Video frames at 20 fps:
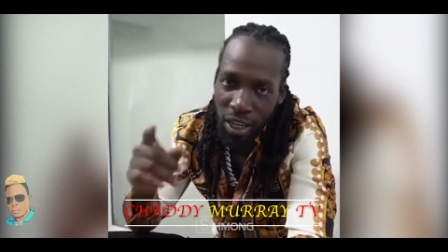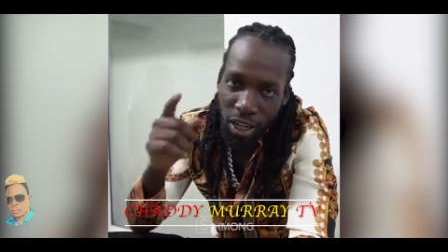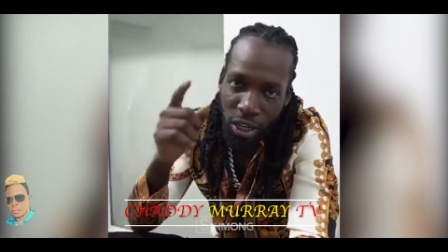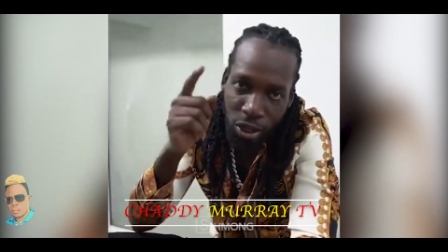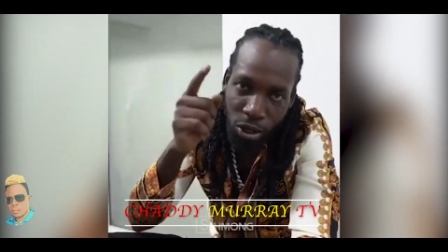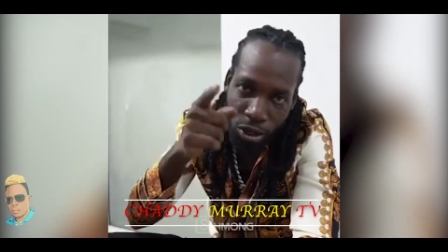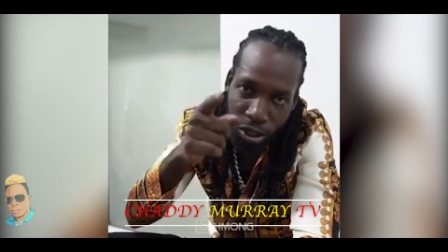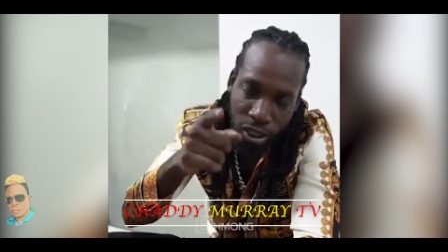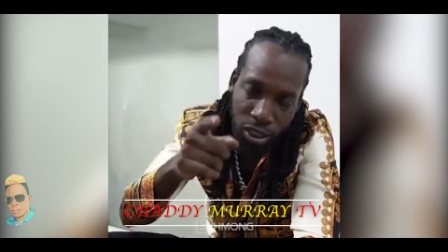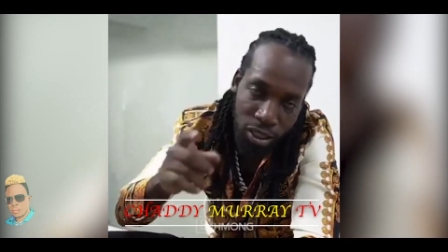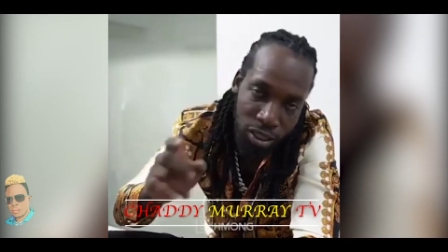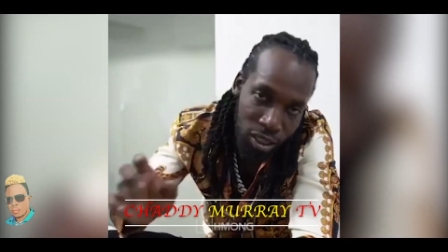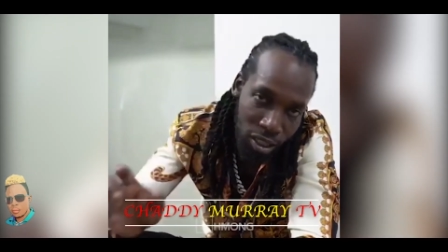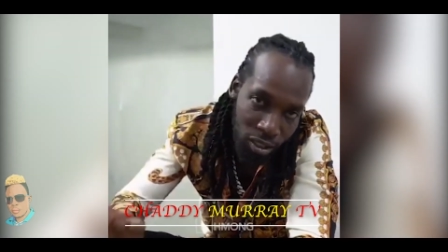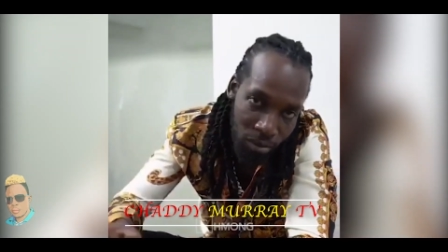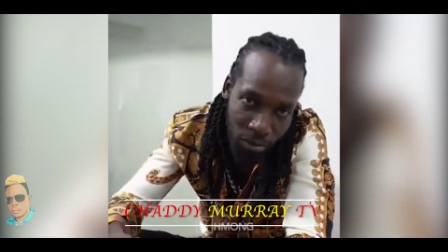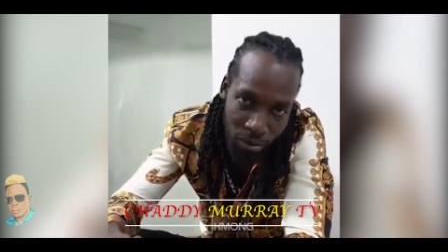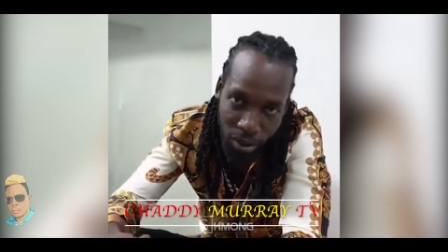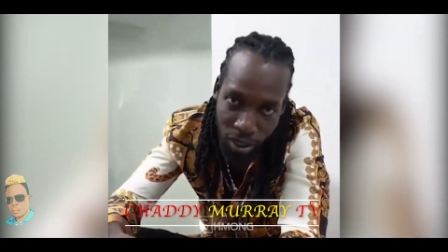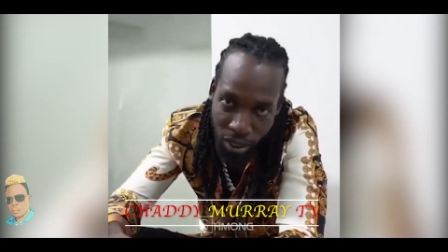A lucky
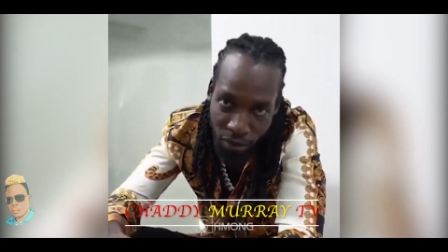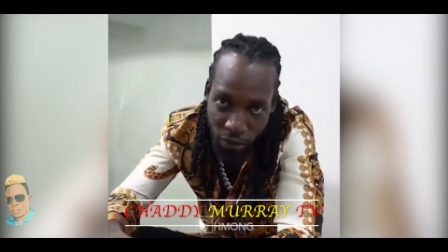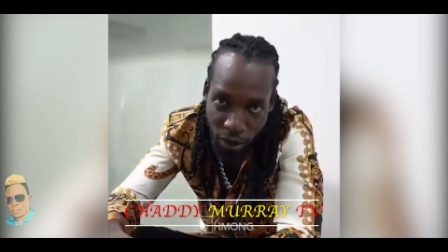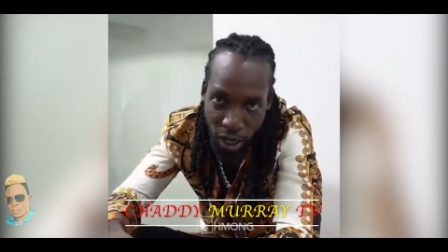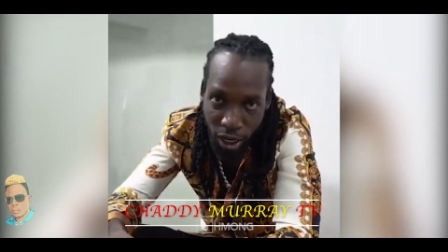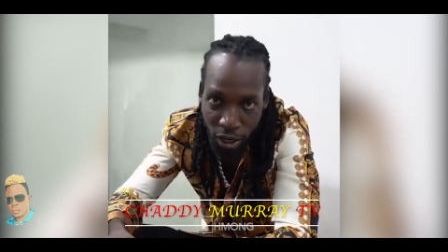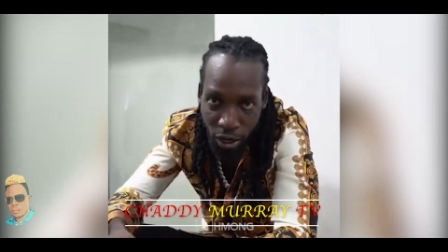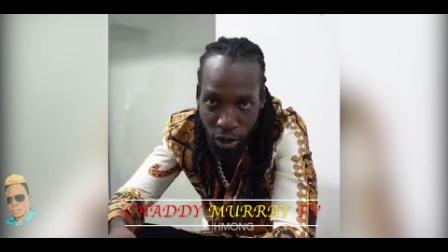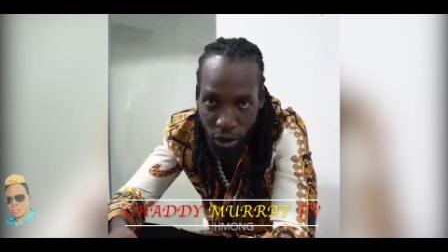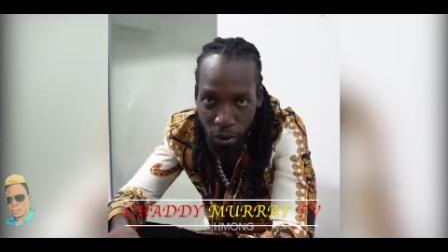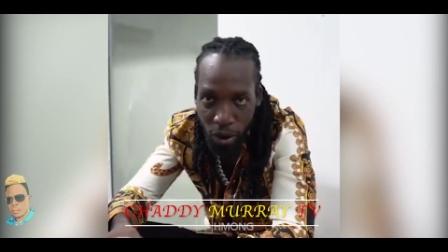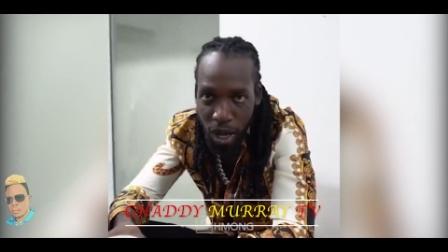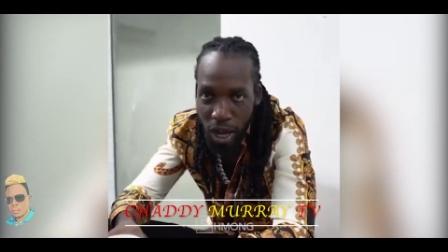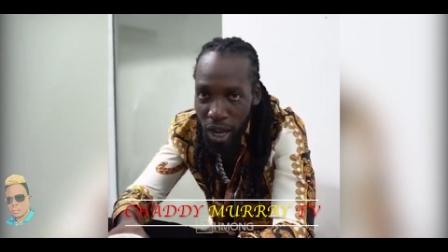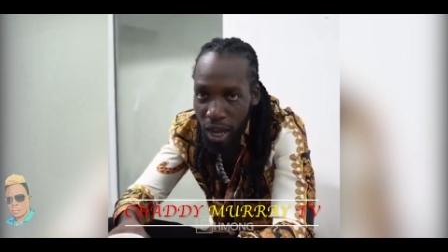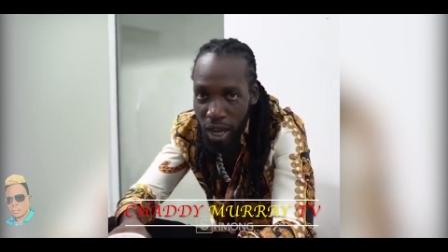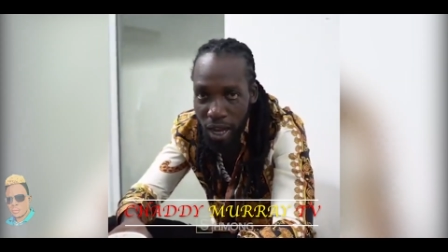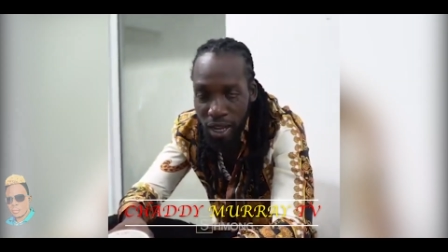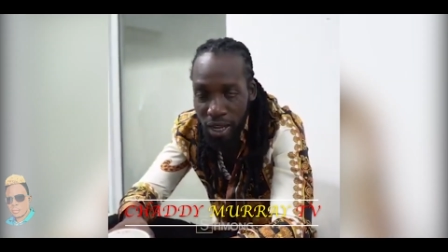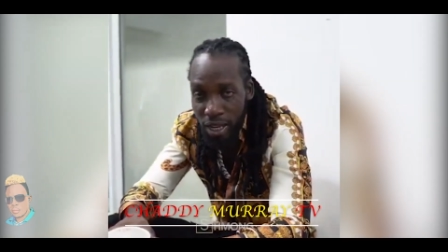thing, I never
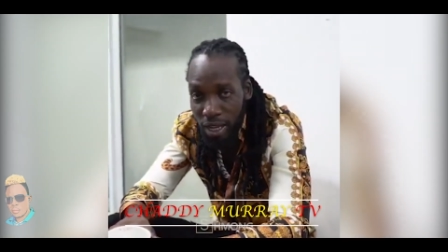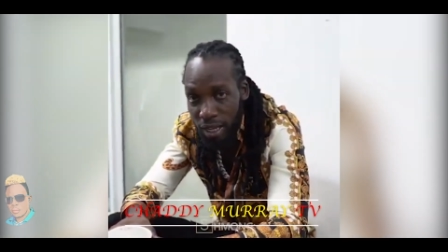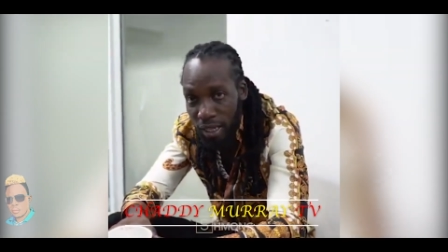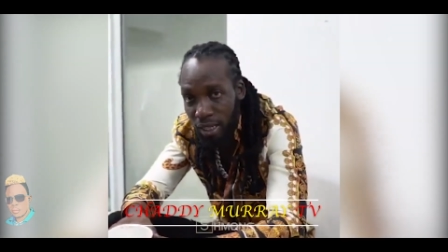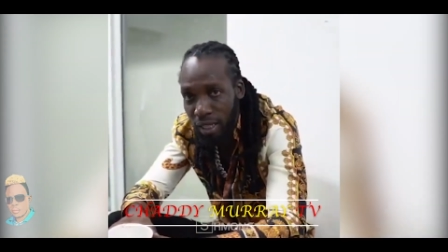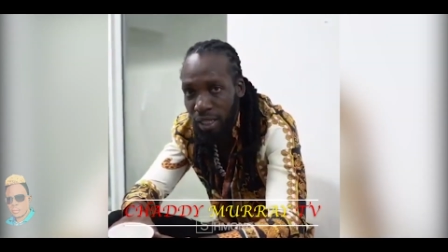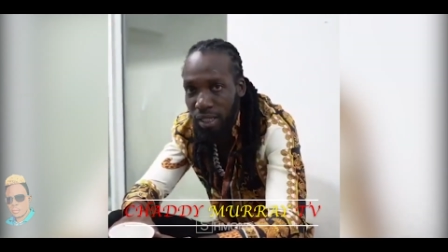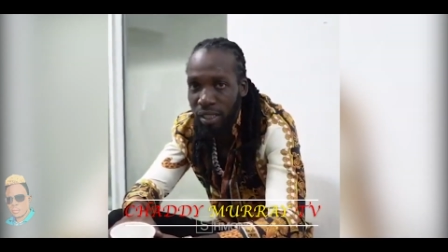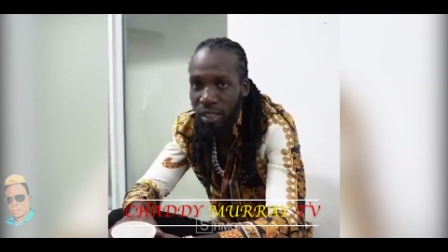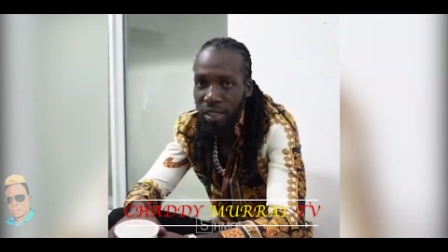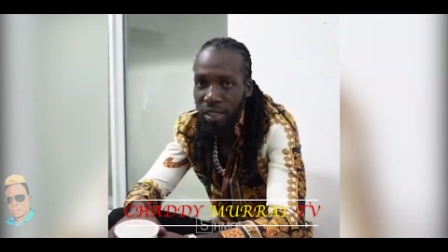coward.